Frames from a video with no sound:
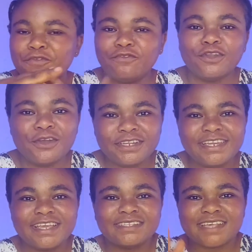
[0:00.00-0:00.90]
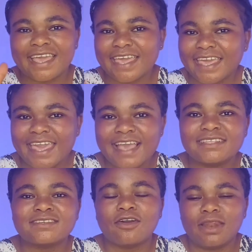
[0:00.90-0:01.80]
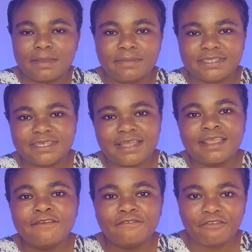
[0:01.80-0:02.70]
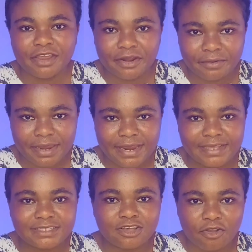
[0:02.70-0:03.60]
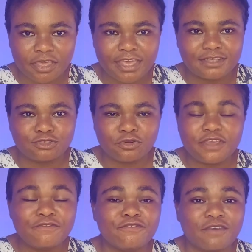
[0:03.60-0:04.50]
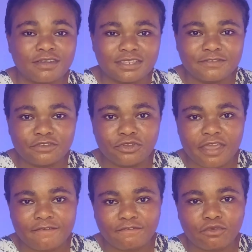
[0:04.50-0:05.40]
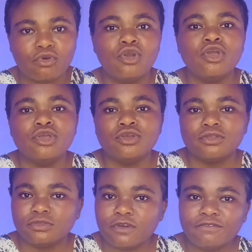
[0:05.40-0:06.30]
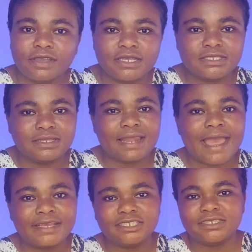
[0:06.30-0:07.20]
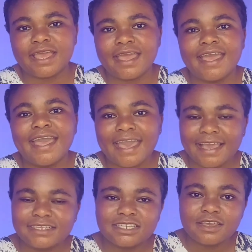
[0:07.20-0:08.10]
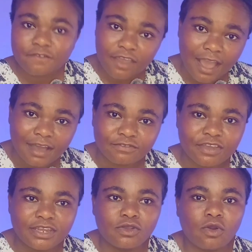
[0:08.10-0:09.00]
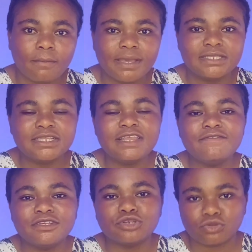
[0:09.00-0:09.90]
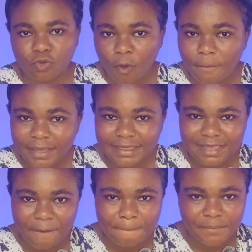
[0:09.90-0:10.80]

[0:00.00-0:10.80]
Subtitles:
follow this and get unlimited free credits. Okay, so if you found this video helpful, don't forget to like, share, and if you have any comment, leave it on comment down